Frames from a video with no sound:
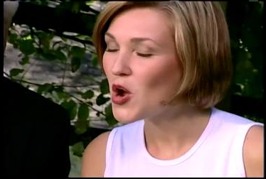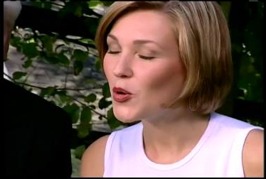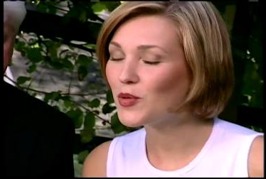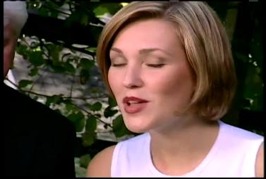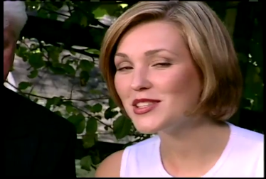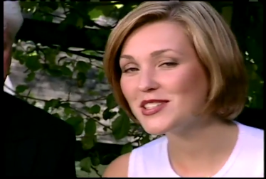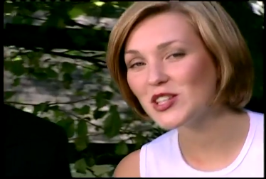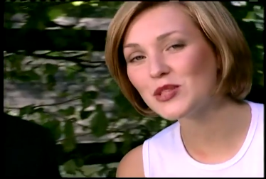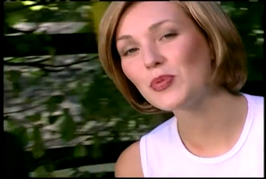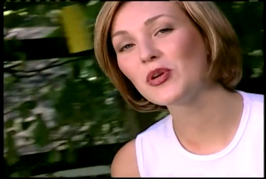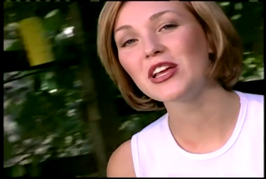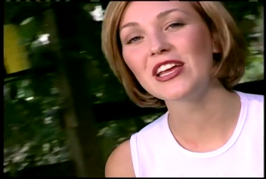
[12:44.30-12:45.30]
Well, that sounds
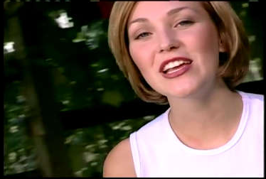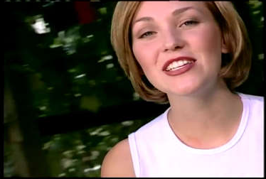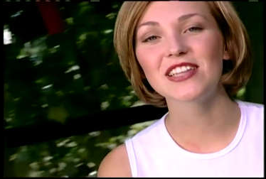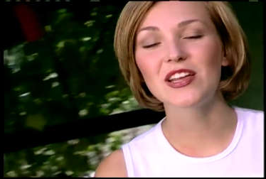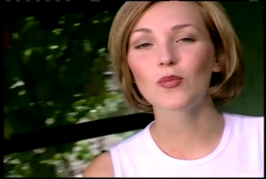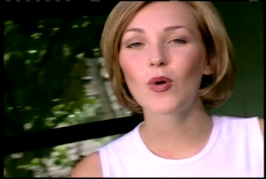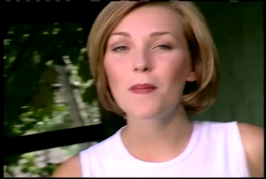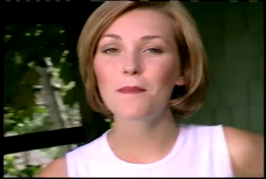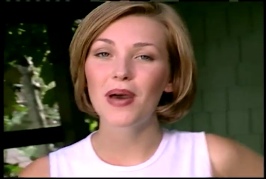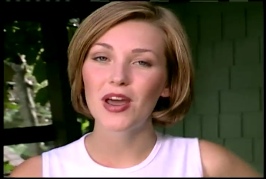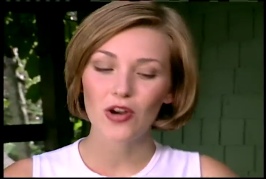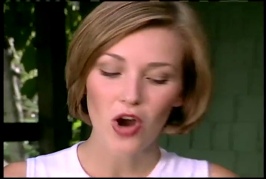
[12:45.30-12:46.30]
pretty easy, and
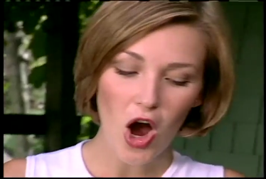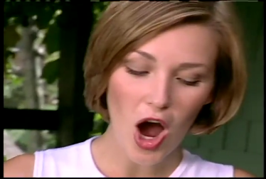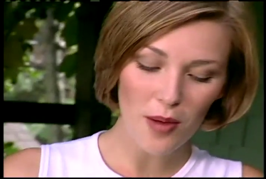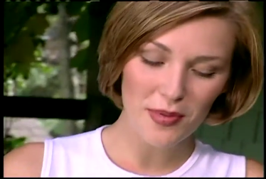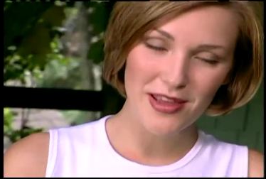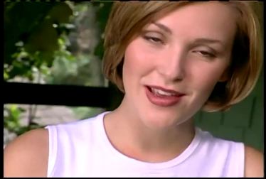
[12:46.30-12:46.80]
what better hobby